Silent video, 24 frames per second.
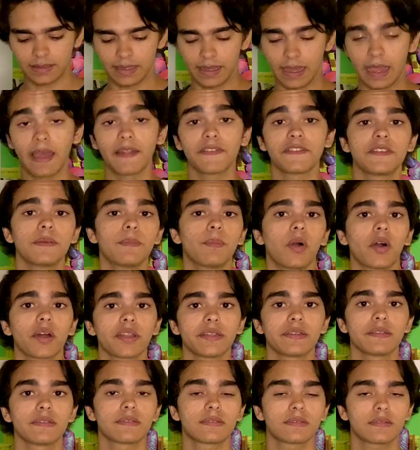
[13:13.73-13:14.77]

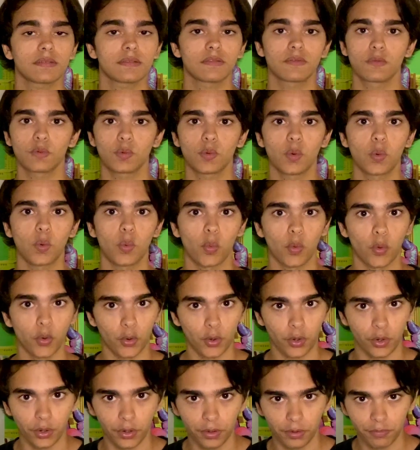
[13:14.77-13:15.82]
antibodies
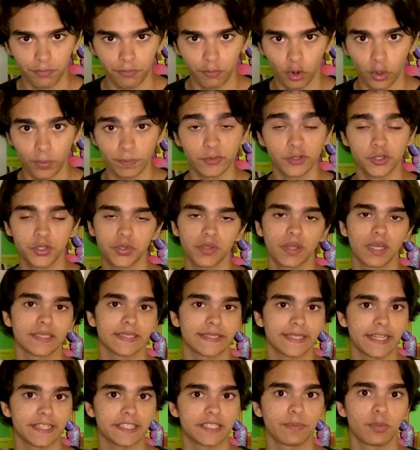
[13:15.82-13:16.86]
were formed,
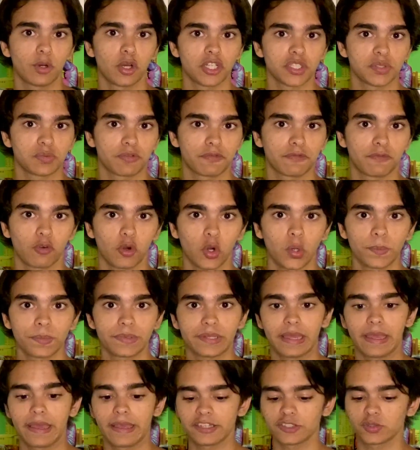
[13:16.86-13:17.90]
neutralizing antibodies were
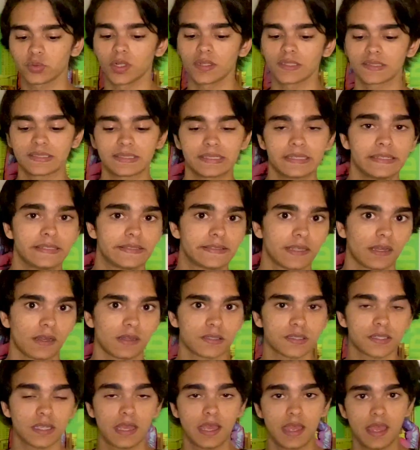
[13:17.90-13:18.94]
formed, as well as T
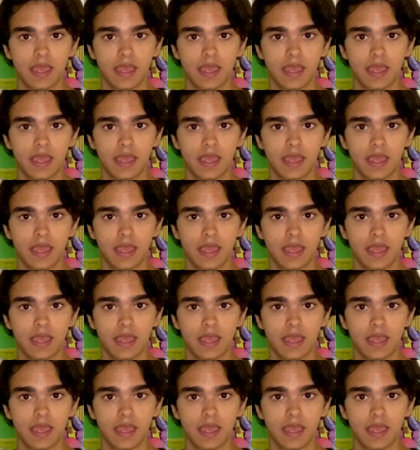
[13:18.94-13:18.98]
cells.